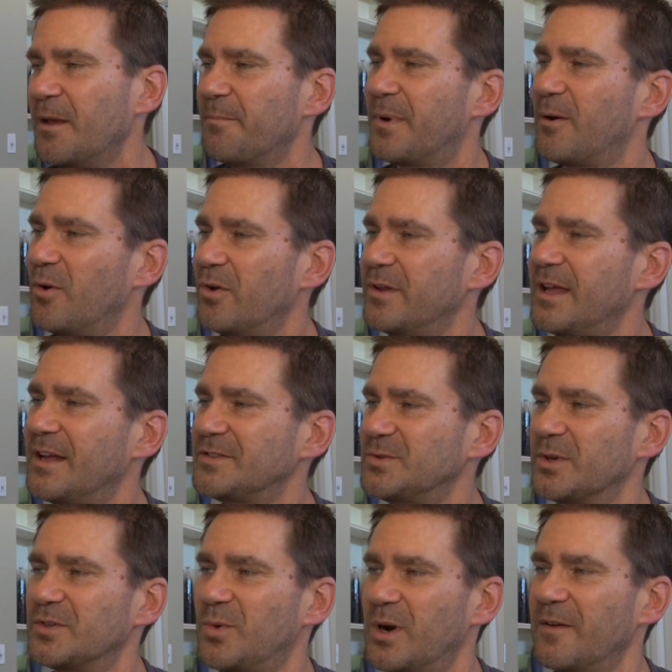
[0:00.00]
But I rolled it out to
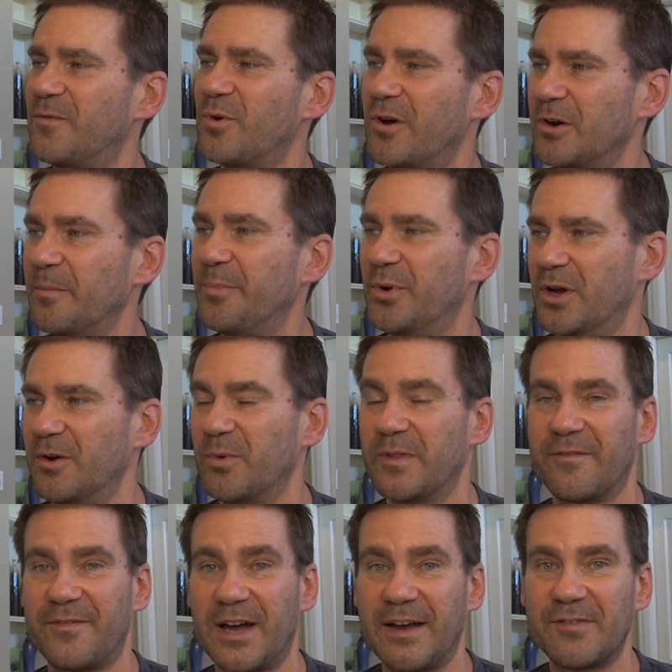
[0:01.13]
a 2,400 put with a
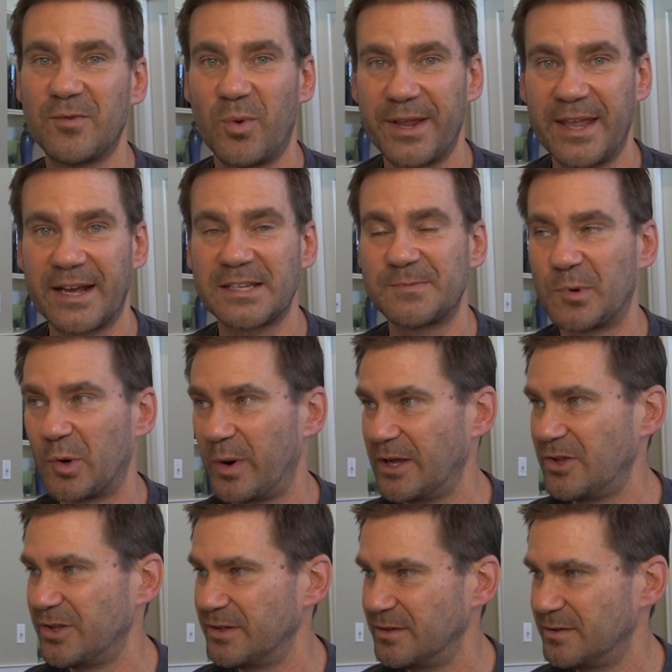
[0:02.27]
520
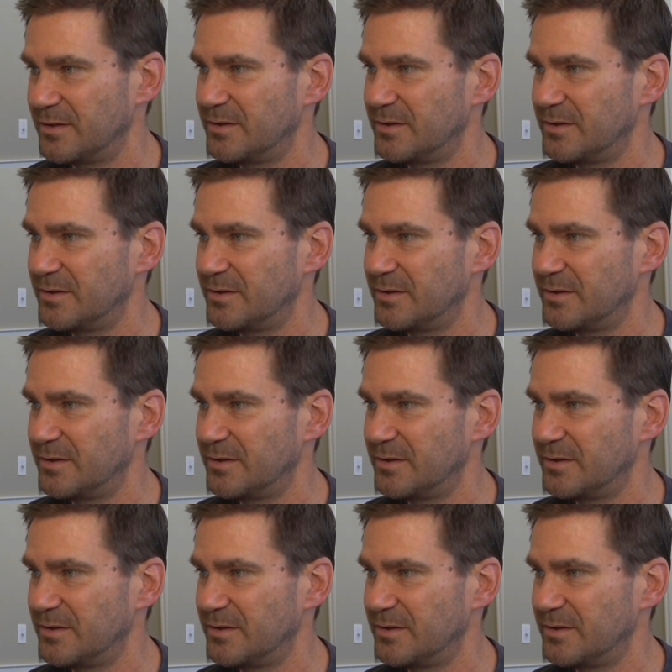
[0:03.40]
expiration.